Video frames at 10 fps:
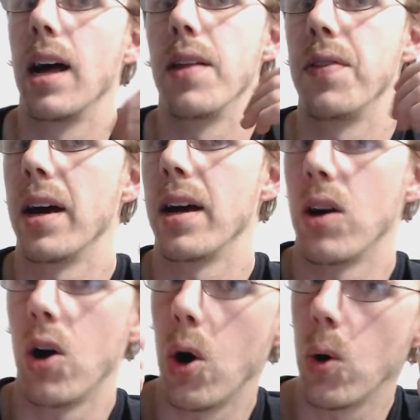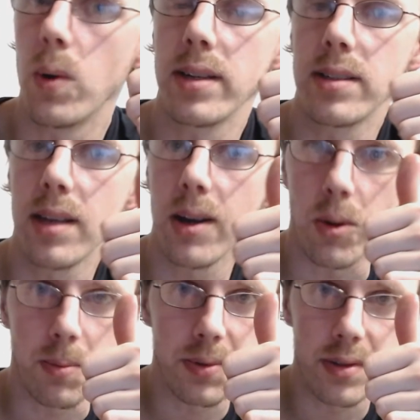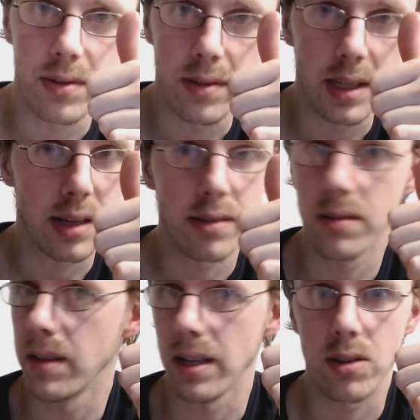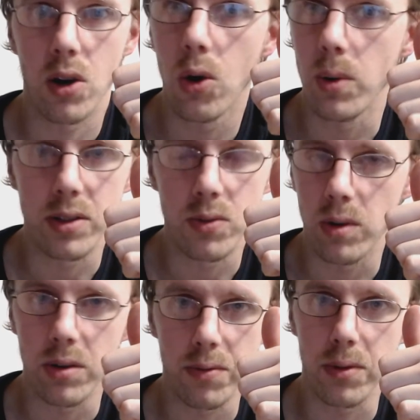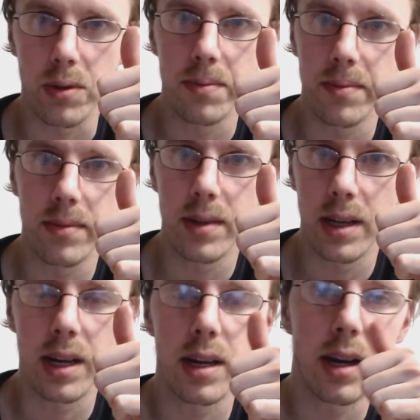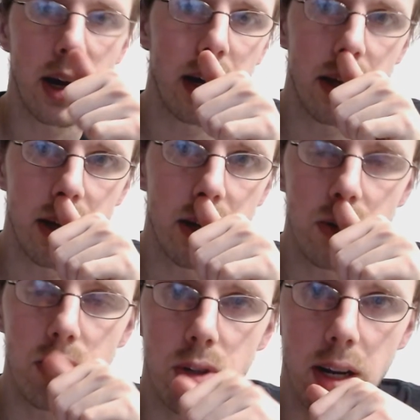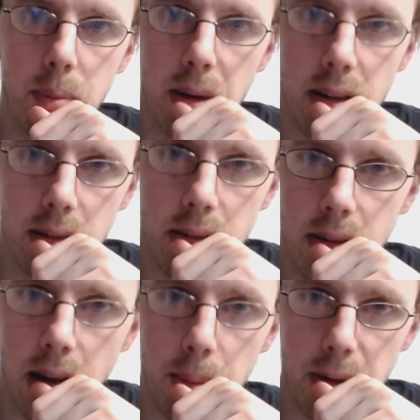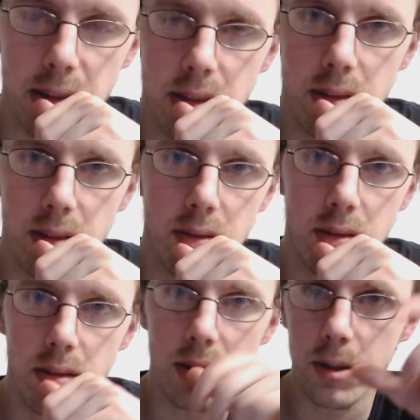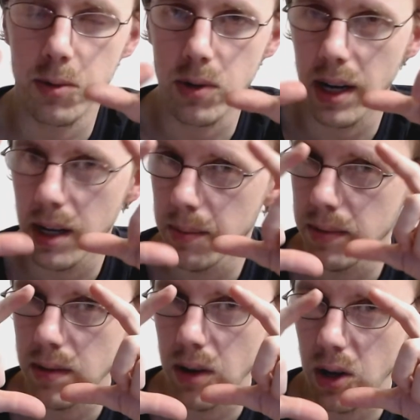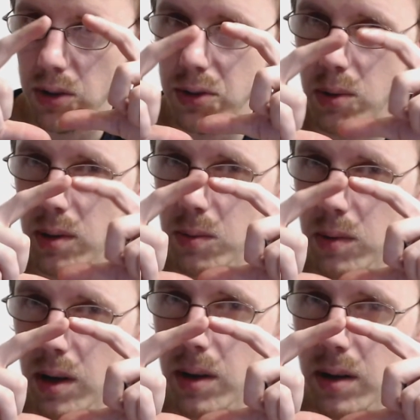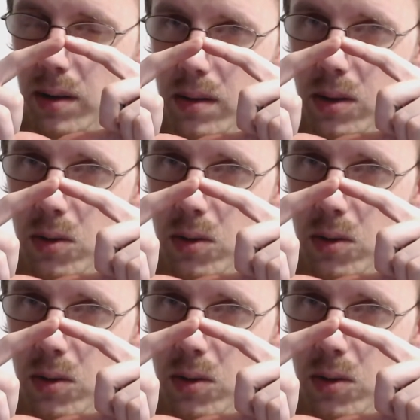that always helps. That's always wonderful. And I do check my comments. The subscribe's also a little